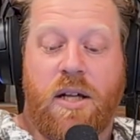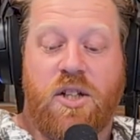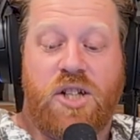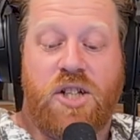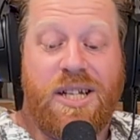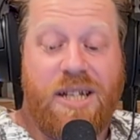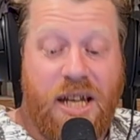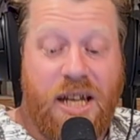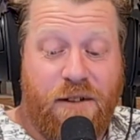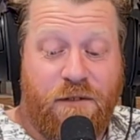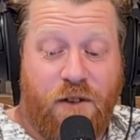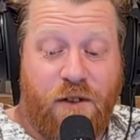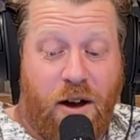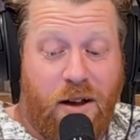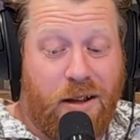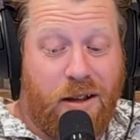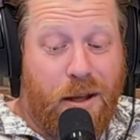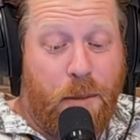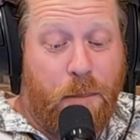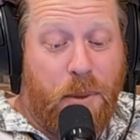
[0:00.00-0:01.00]
She did
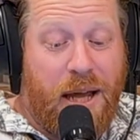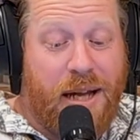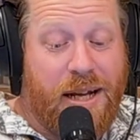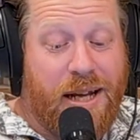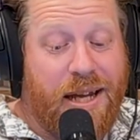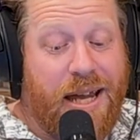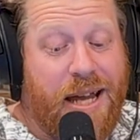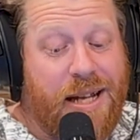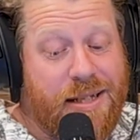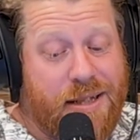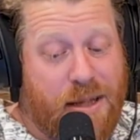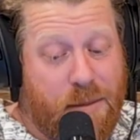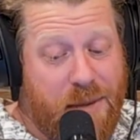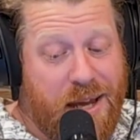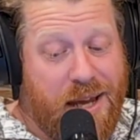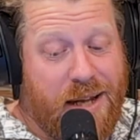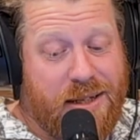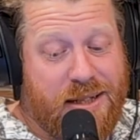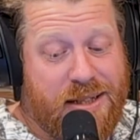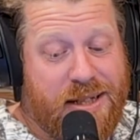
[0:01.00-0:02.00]
file a complaint against the
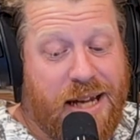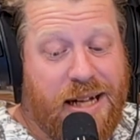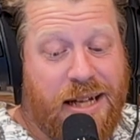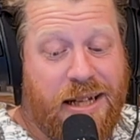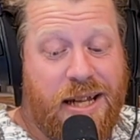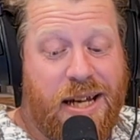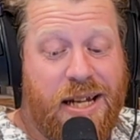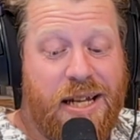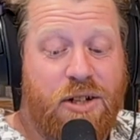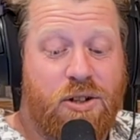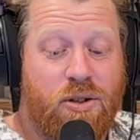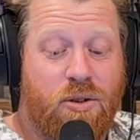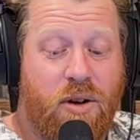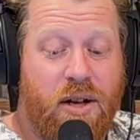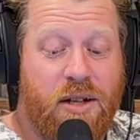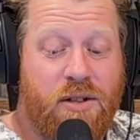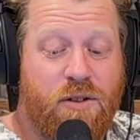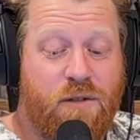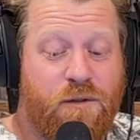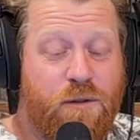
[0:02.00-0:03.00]
man, stating that he
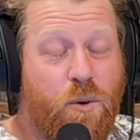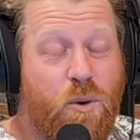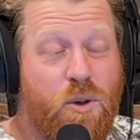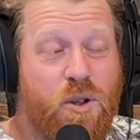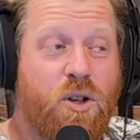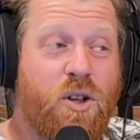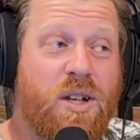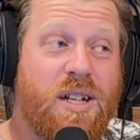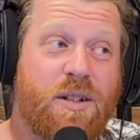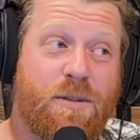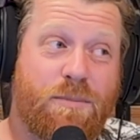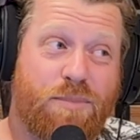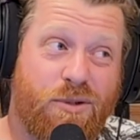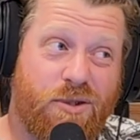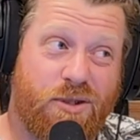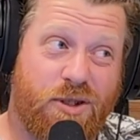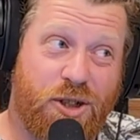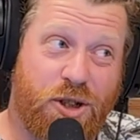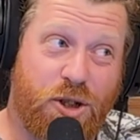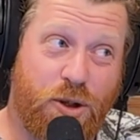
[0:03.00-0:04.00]
tried to force her into
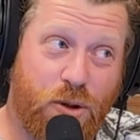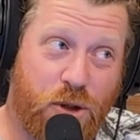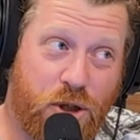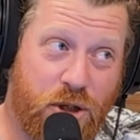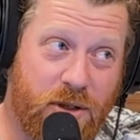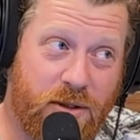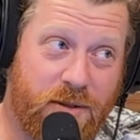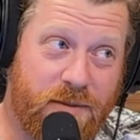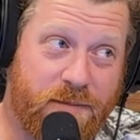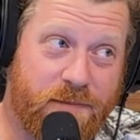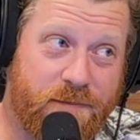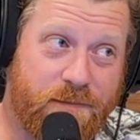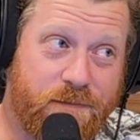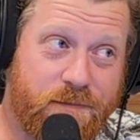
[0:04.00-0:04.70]
prostitution.